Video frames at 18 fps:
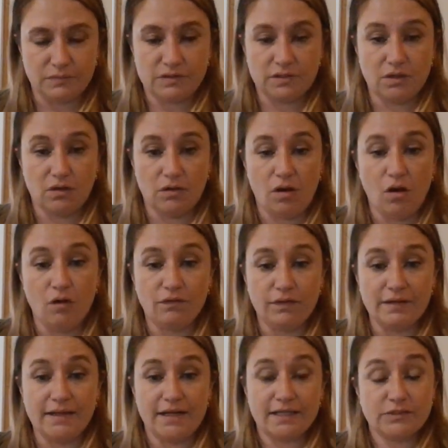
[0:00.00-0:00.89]
So
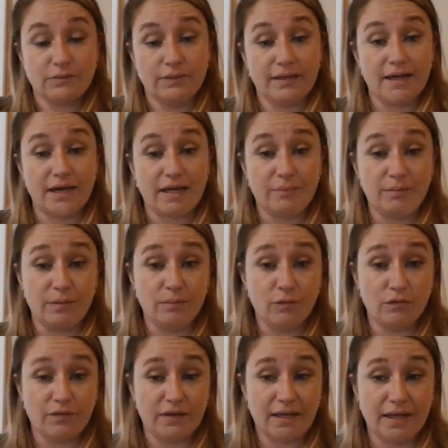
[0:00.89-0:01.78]
hopefully next week I could be
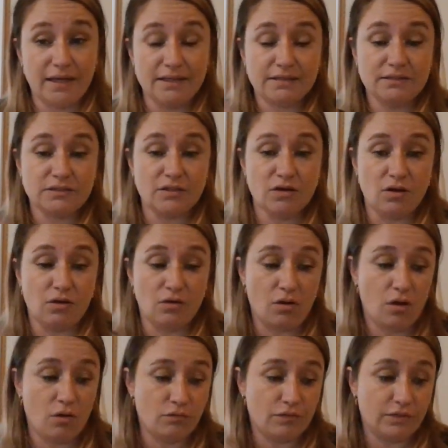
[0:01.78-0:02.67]
moving in.
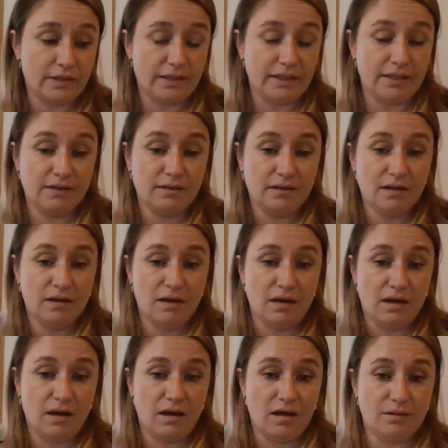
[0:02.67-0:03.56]
So hopefully
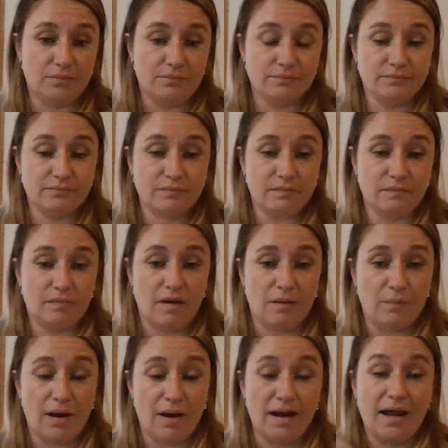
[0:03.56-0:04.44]

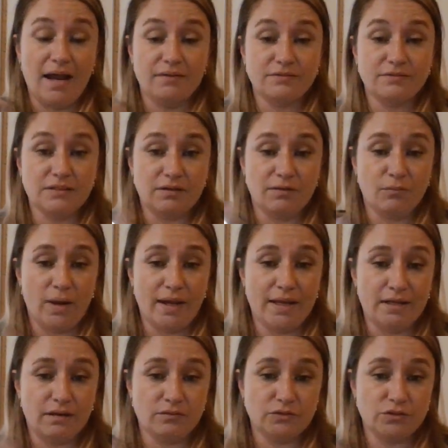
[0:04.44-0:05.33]
I might have to
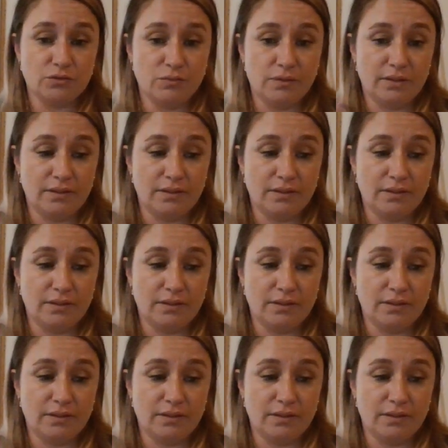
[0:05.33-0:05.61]
wait. I'm